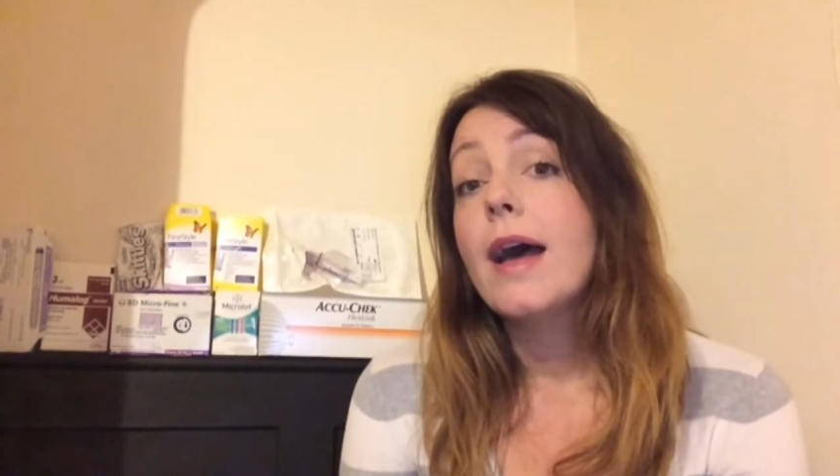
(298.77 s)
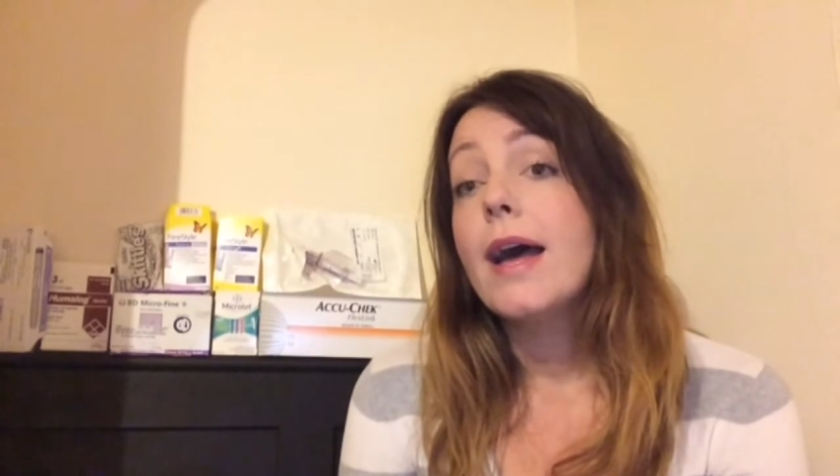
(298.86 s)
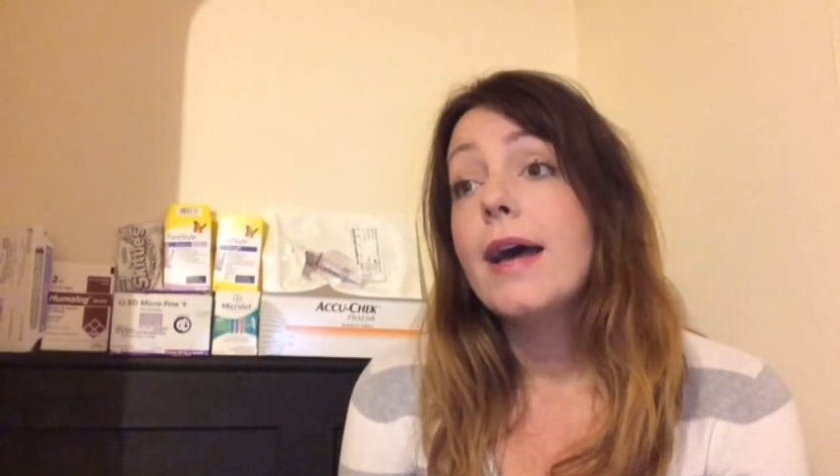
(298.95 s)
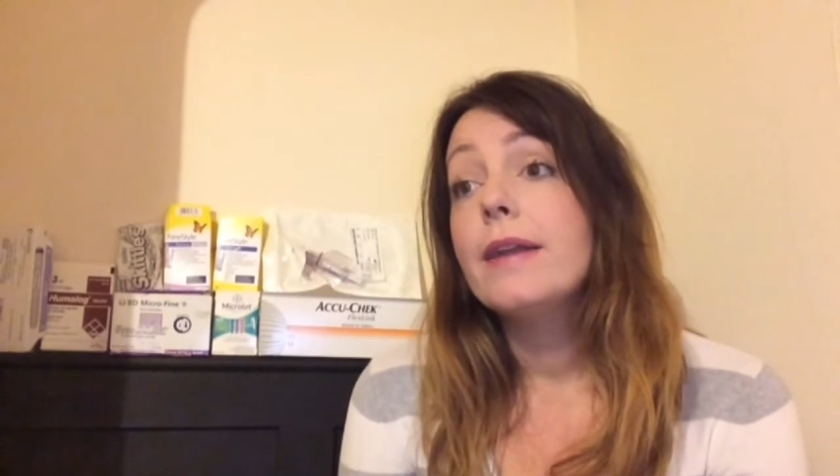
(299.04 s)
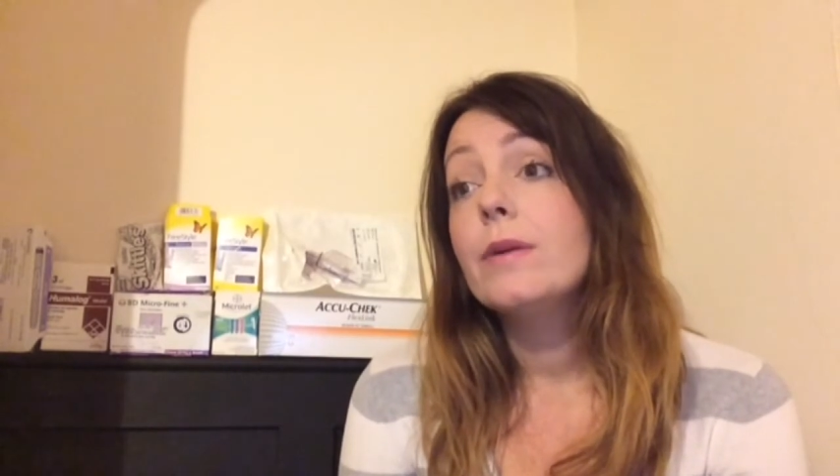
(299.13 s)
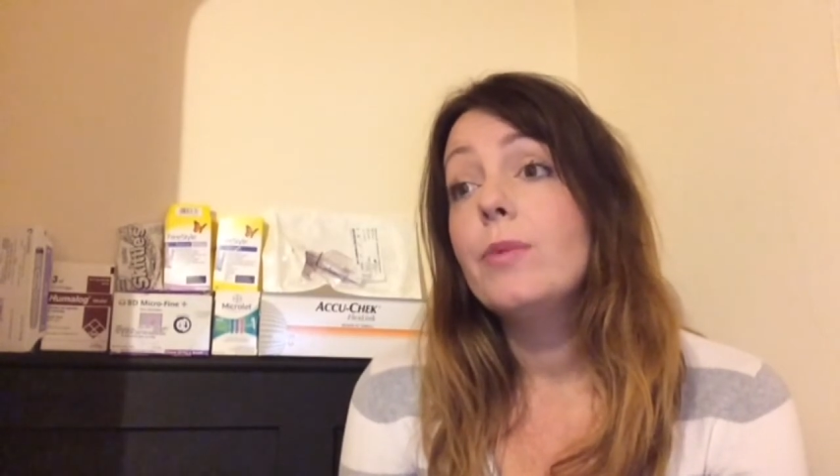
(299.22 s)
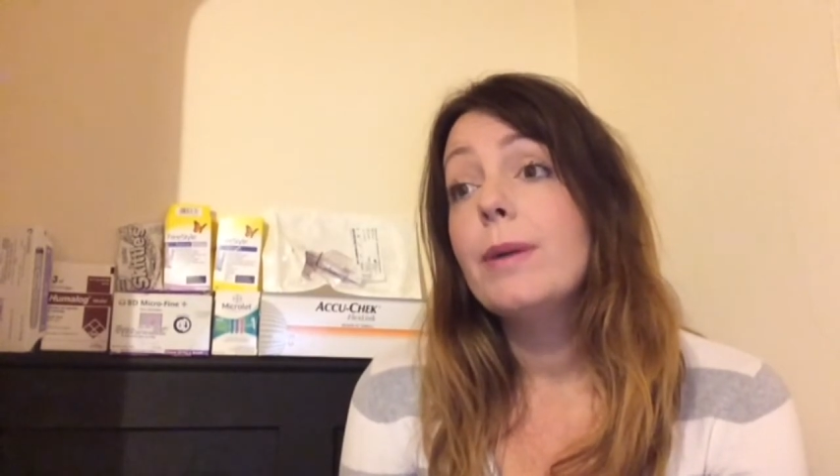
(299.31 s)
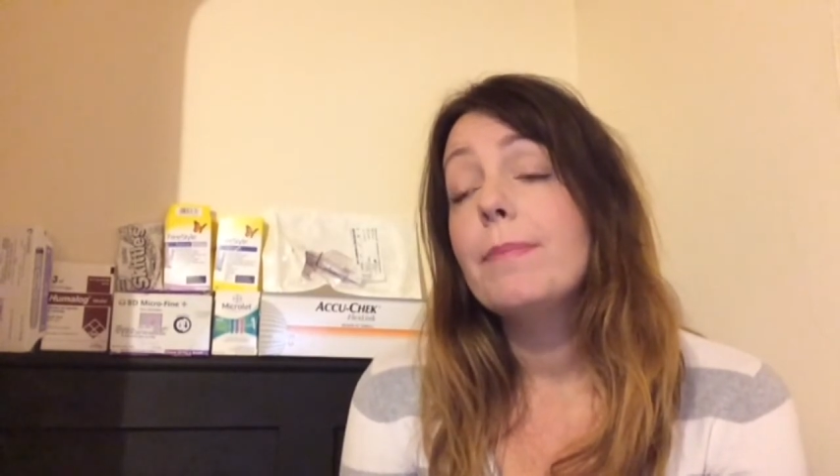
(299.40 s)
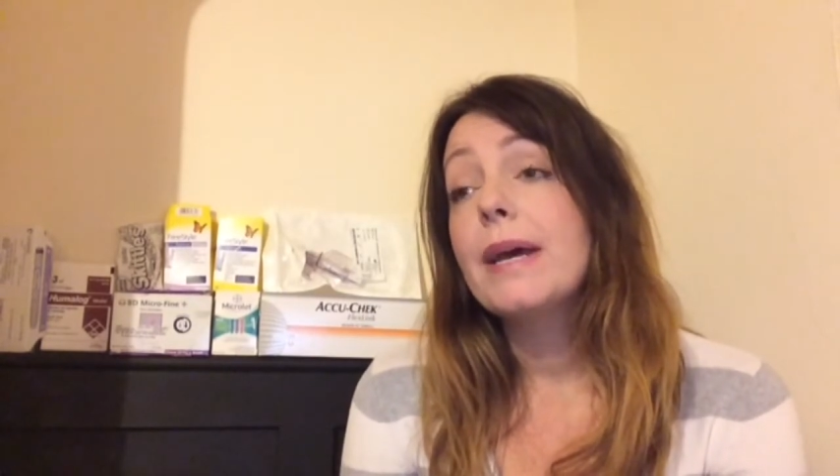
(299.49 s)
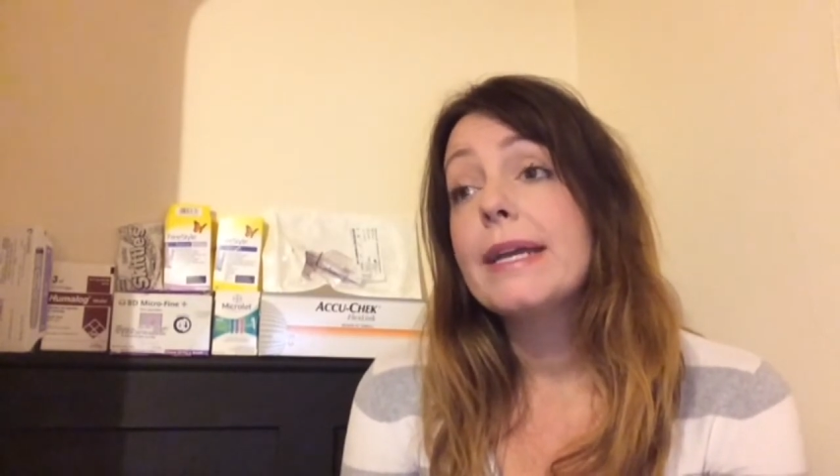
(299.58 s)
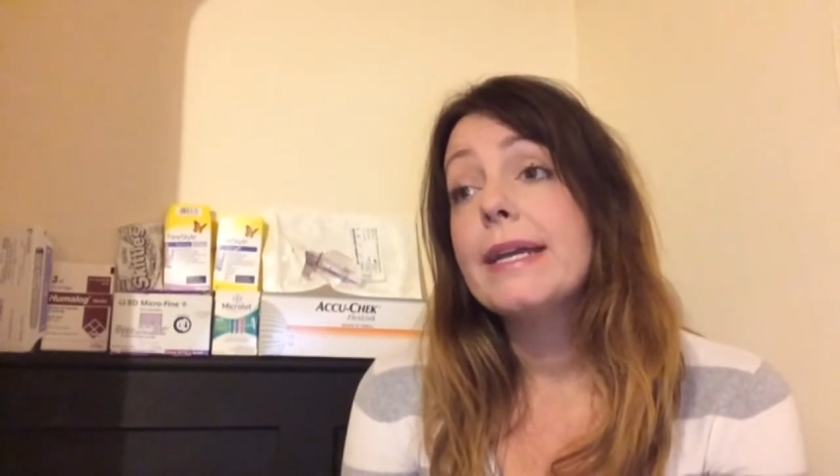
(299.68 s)
And I
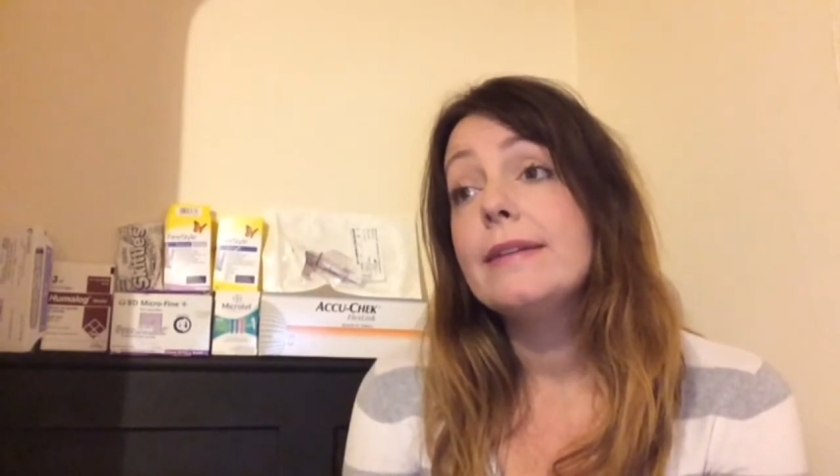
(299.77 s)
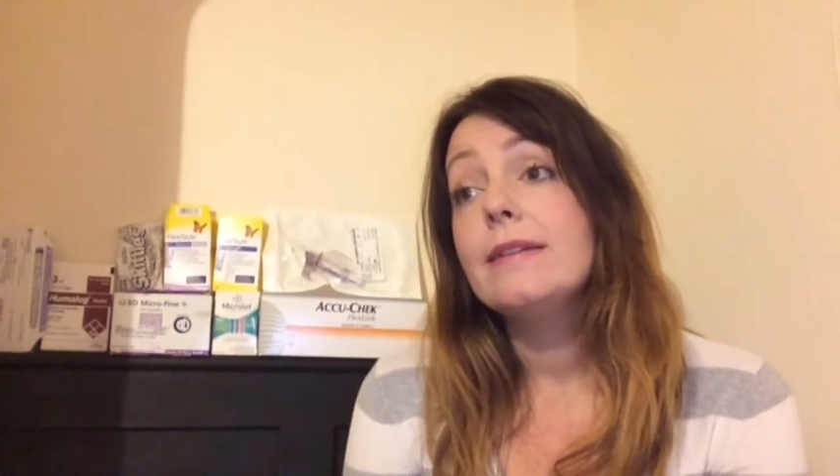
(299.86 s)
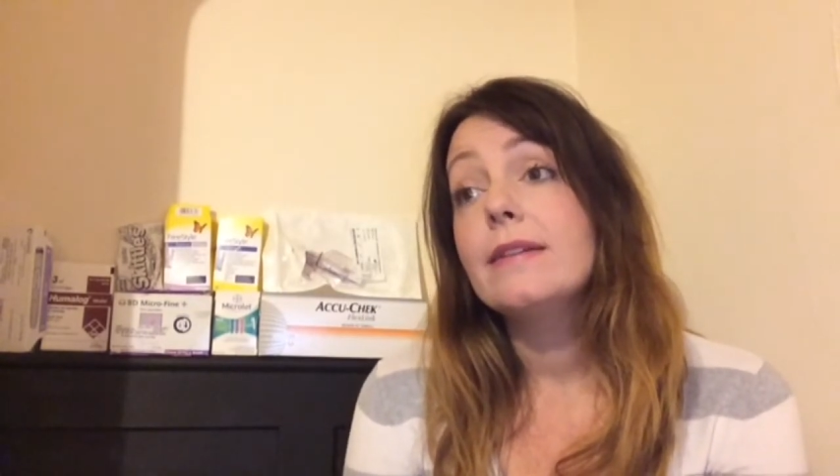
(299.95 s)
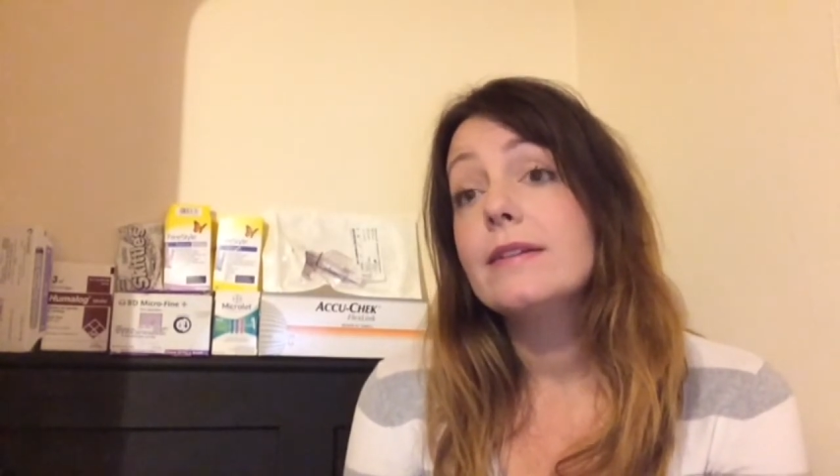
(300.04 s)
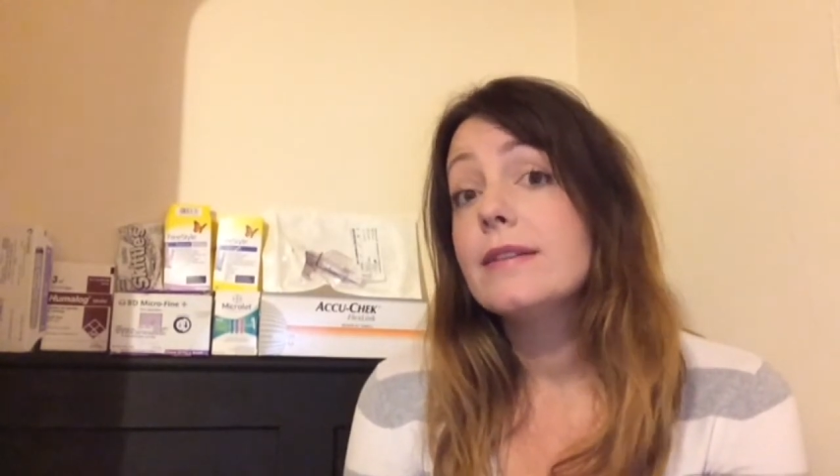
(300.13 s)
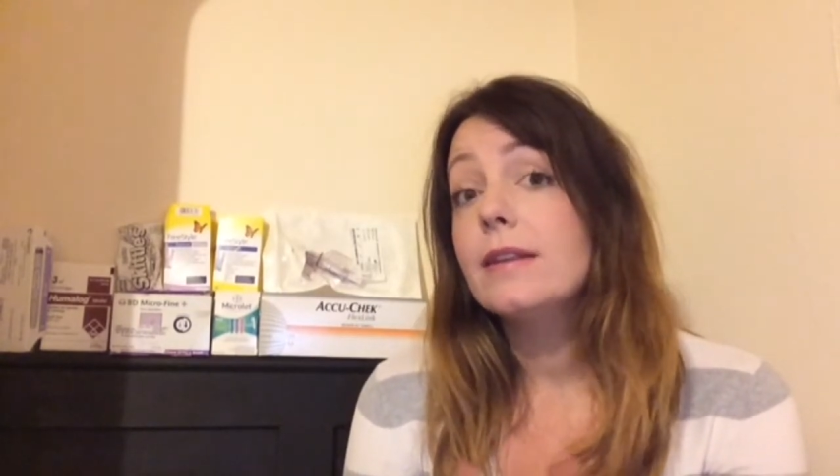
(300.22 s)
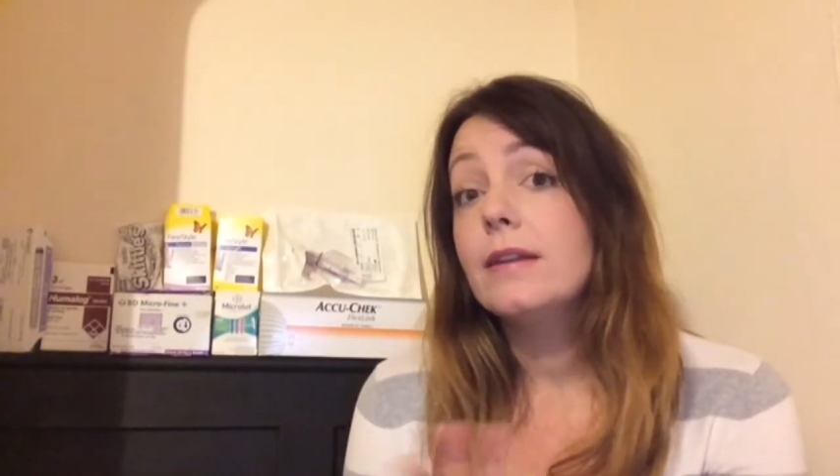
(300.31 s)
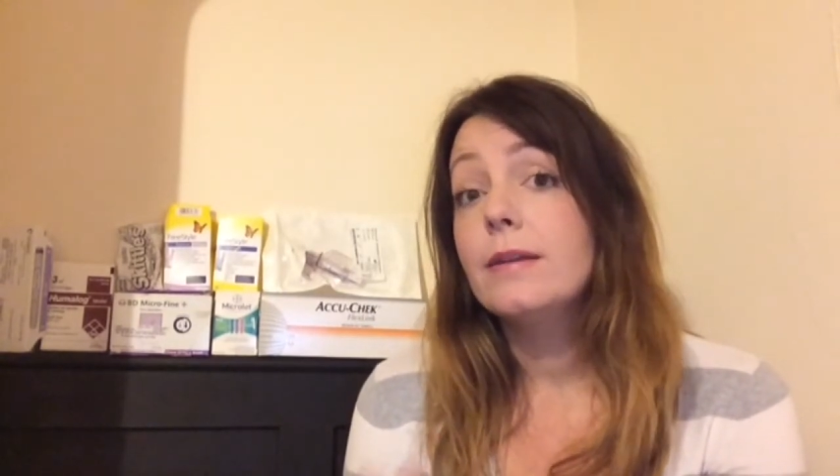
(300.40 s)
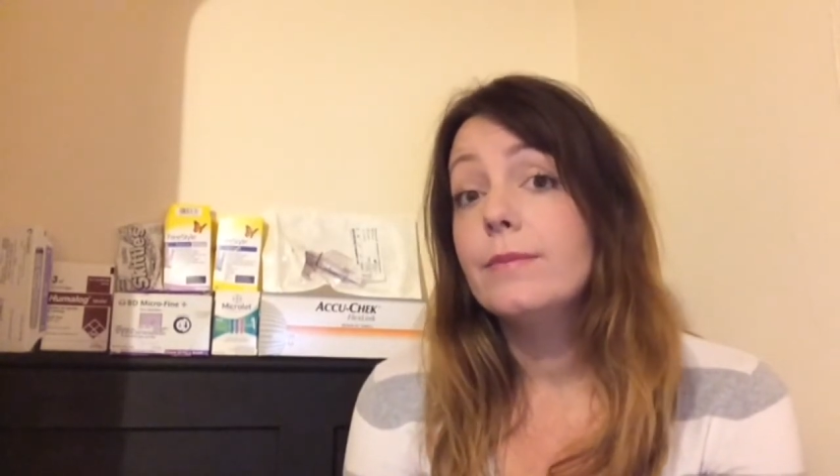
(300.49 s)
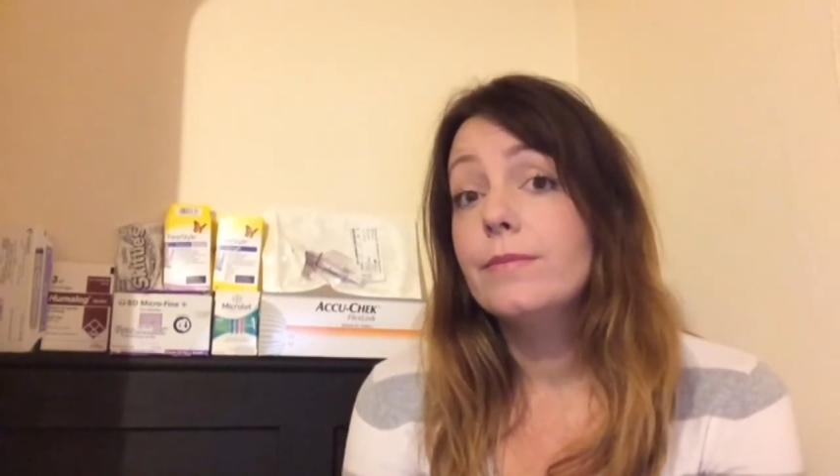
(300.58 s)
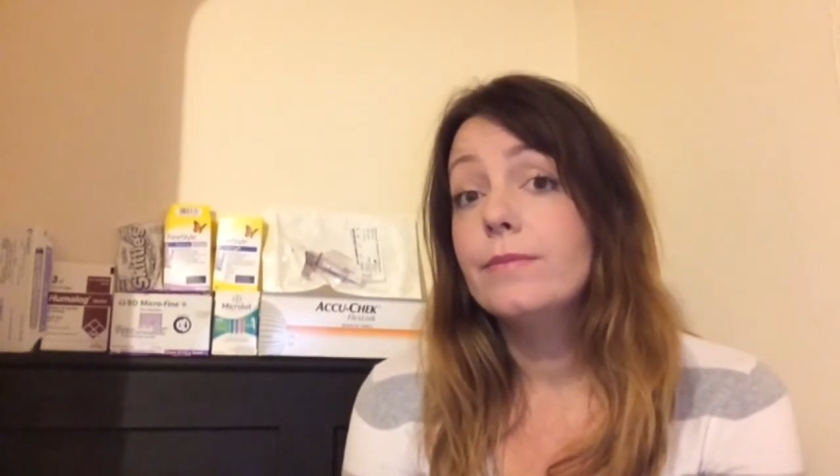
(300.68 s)
went back in and I said,
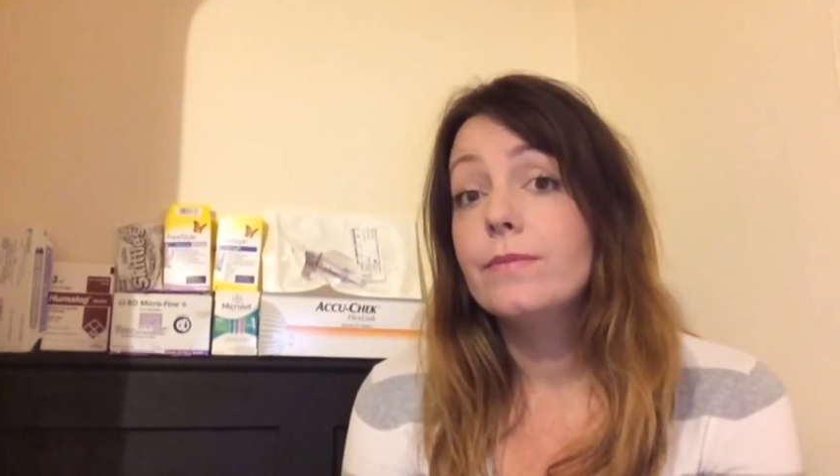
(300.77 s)
look,